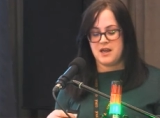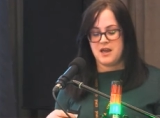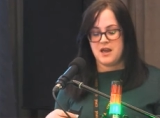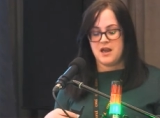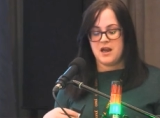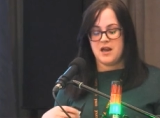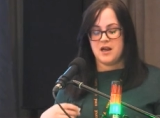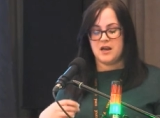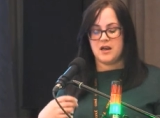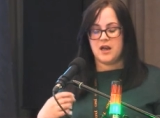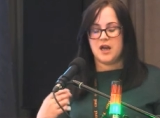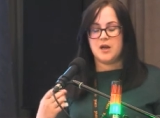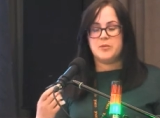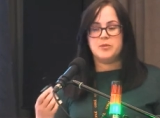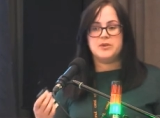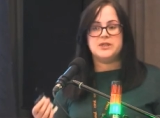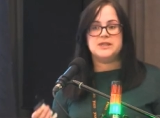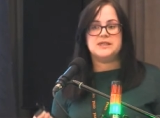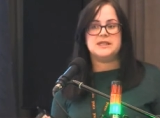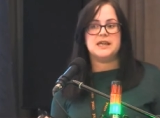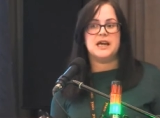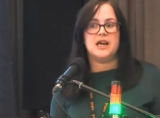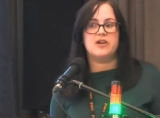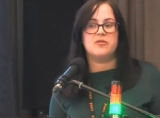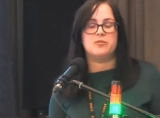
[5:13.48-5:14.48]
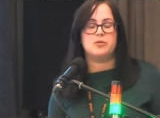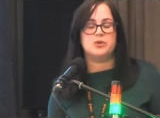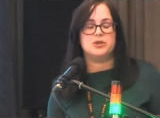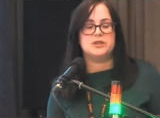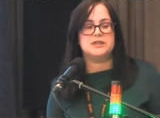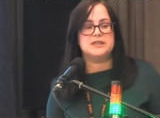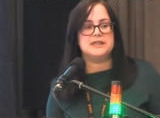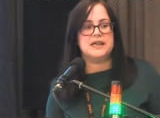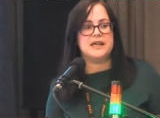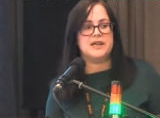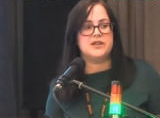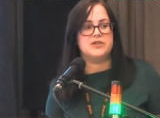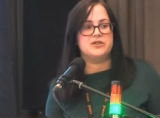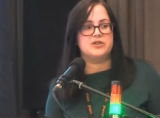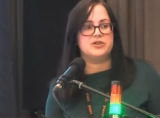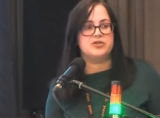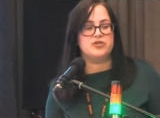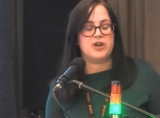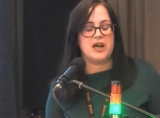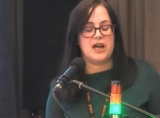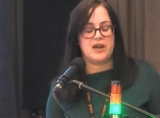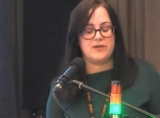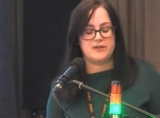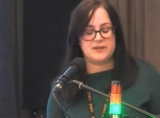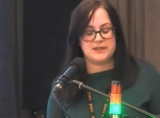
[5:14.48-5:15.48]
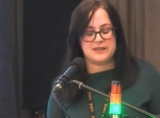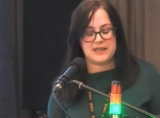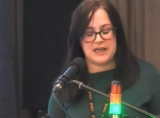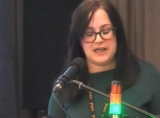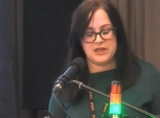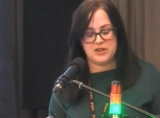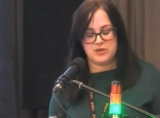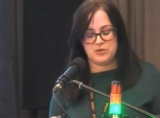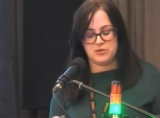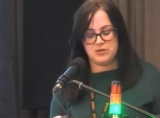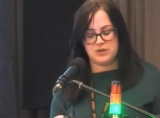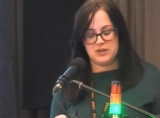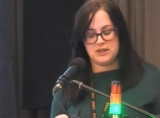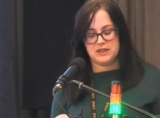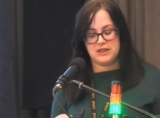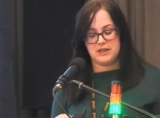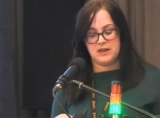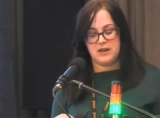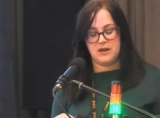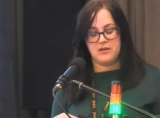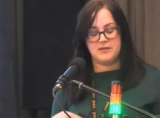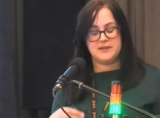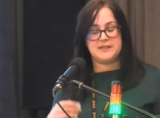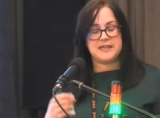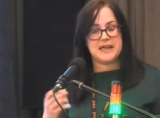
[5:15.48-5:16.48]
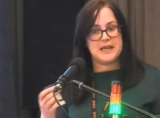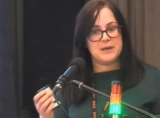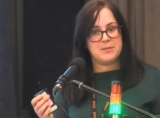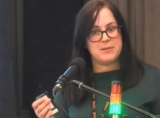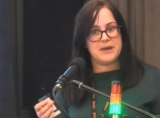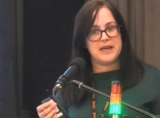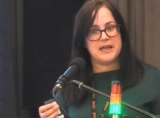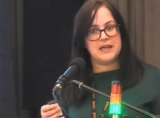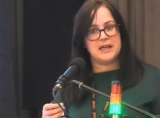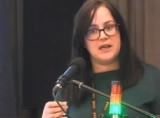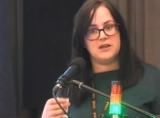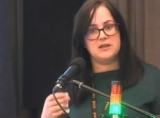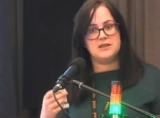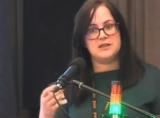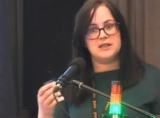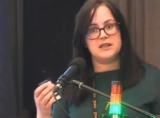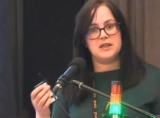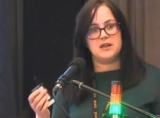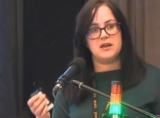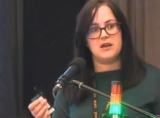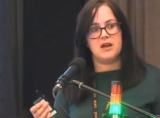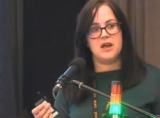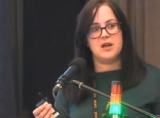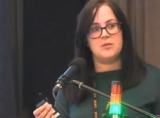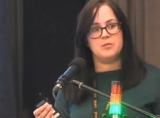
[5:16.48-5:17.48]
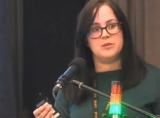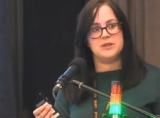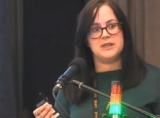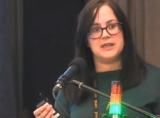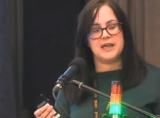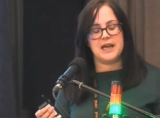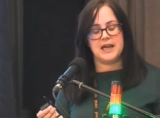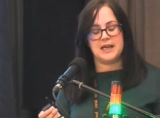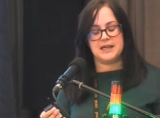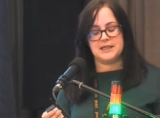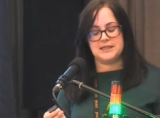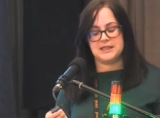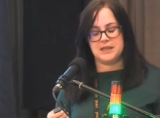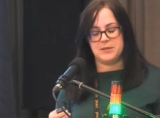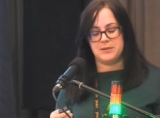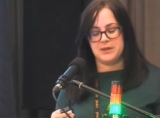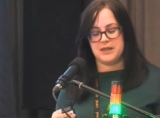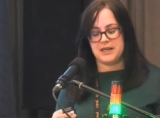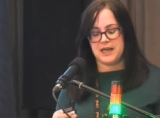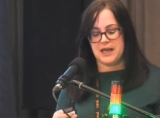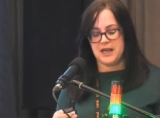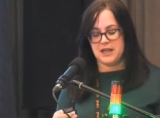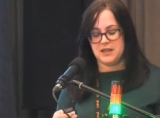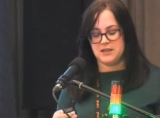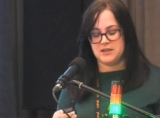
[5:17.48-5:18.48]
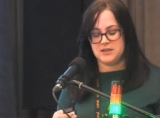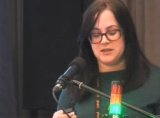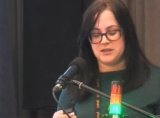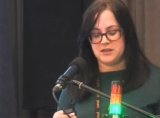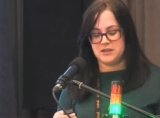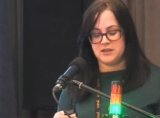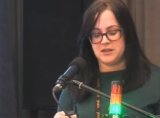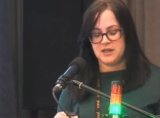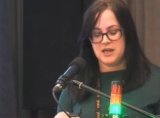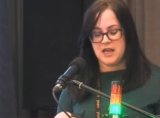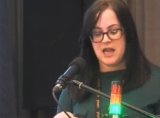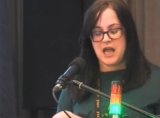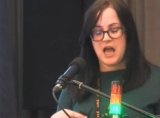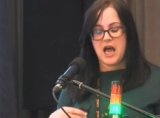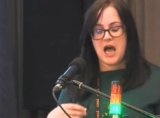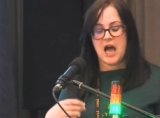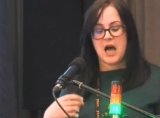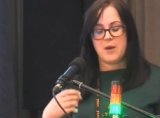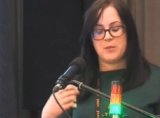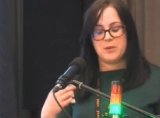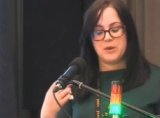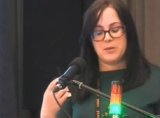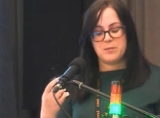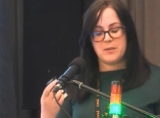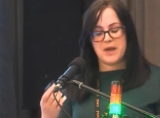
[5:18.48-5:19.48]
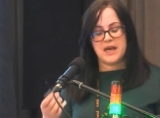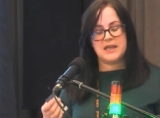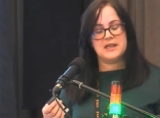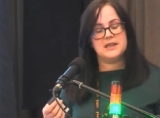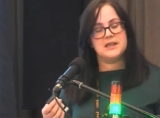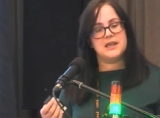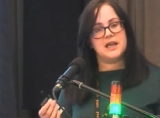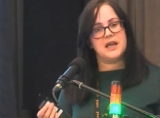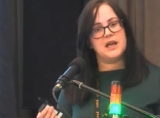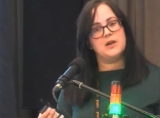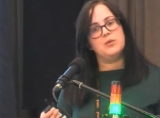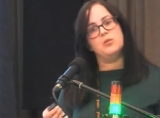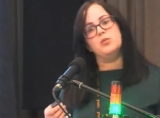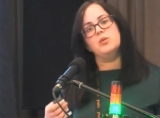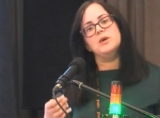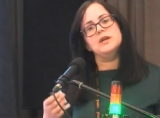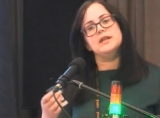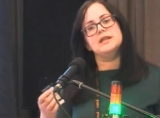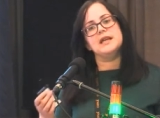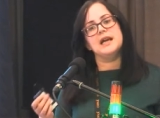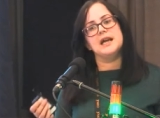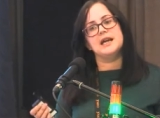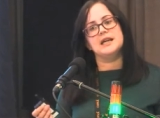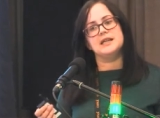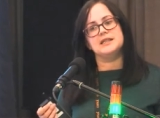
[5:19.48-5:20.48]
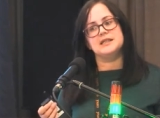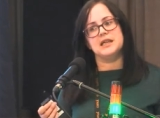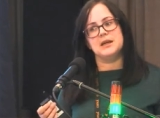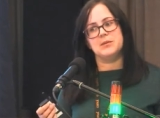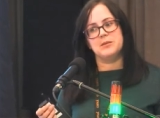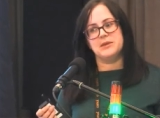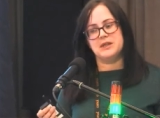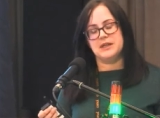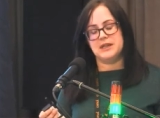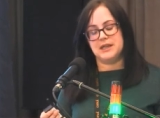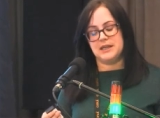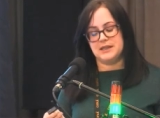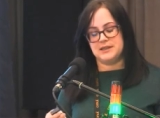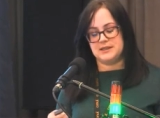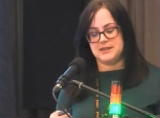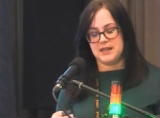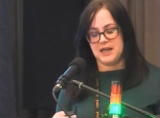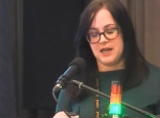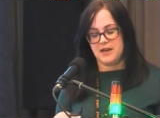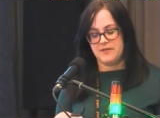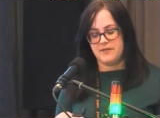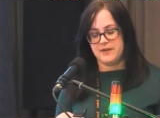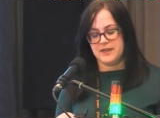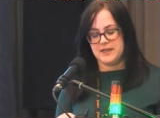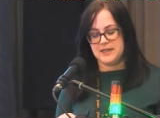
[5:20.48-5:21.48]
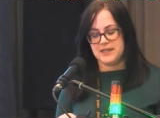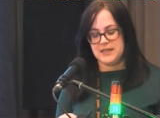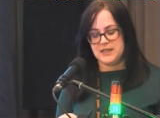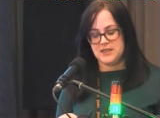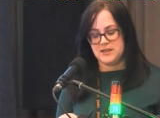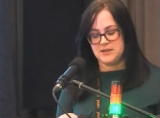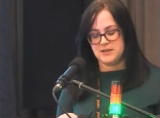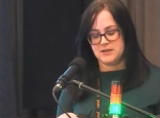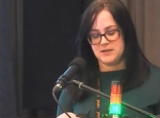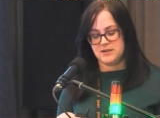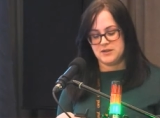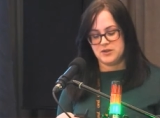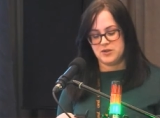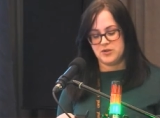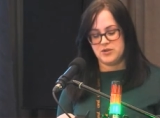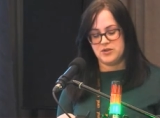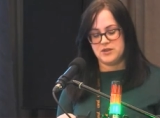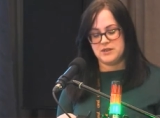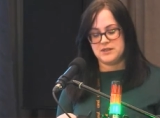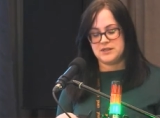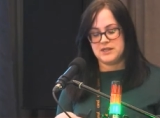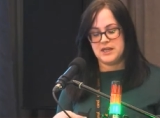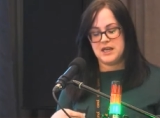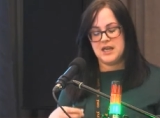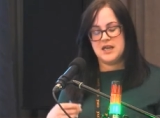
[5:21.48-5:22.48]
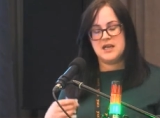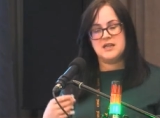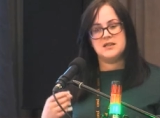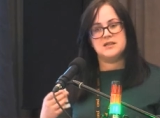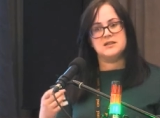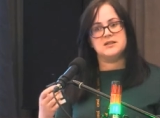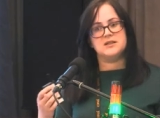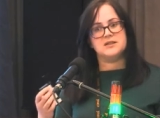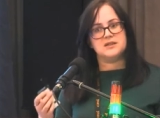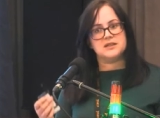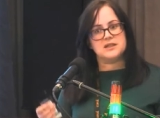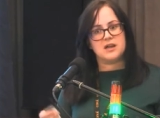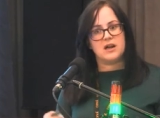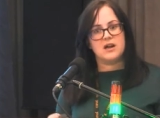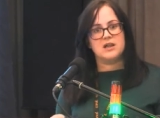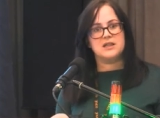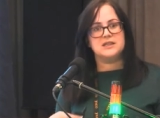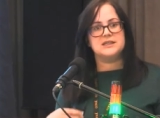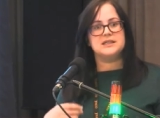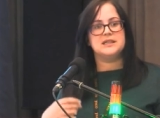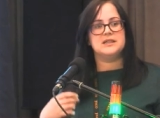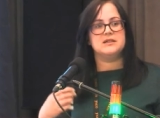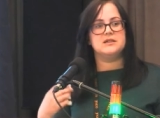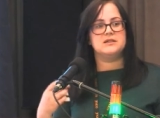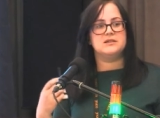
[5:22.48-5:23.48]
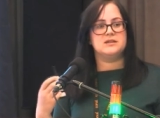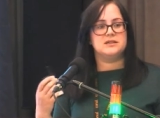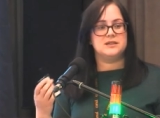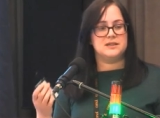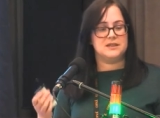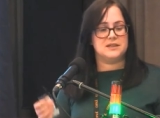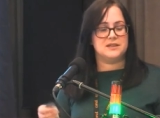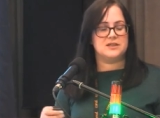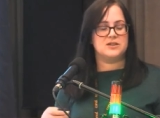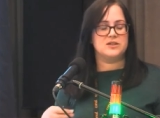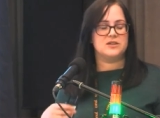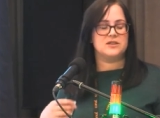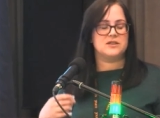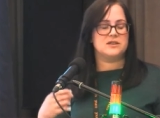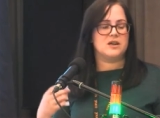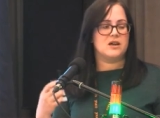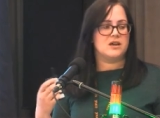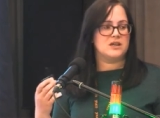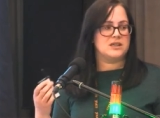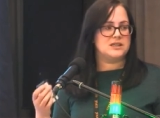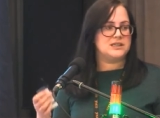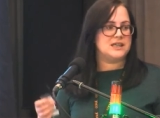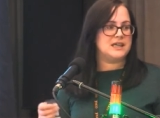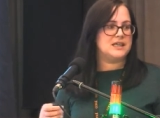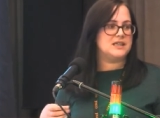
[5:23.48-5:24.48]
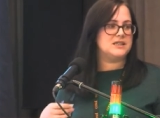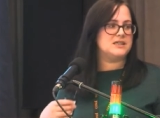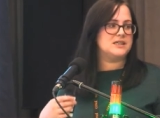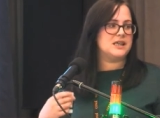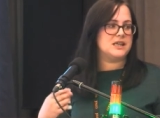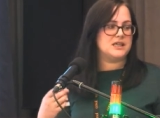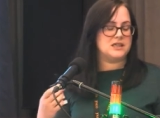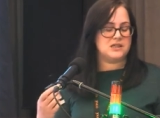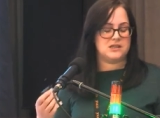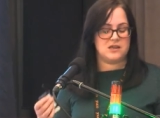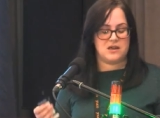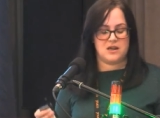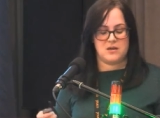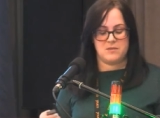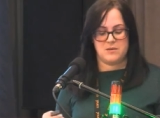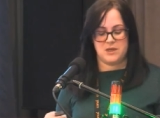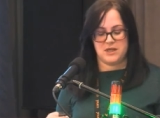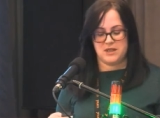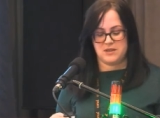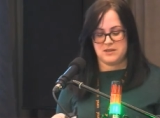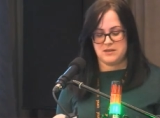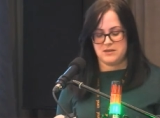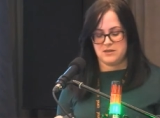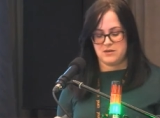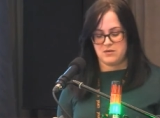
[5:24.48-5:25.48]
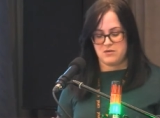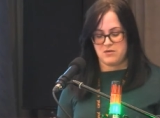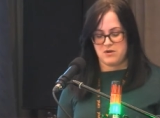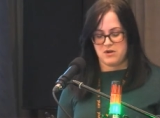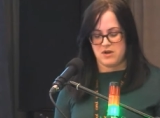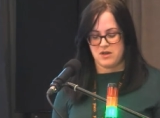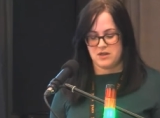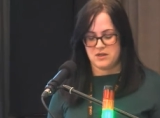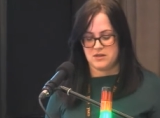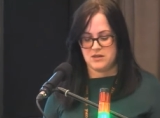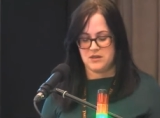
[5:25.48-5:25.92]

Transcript: Library staff put together a draft schedule of 10 mailouts in line with the academic calendar, and we met then with academic staff in each of the schools to discuss content and timing and so on.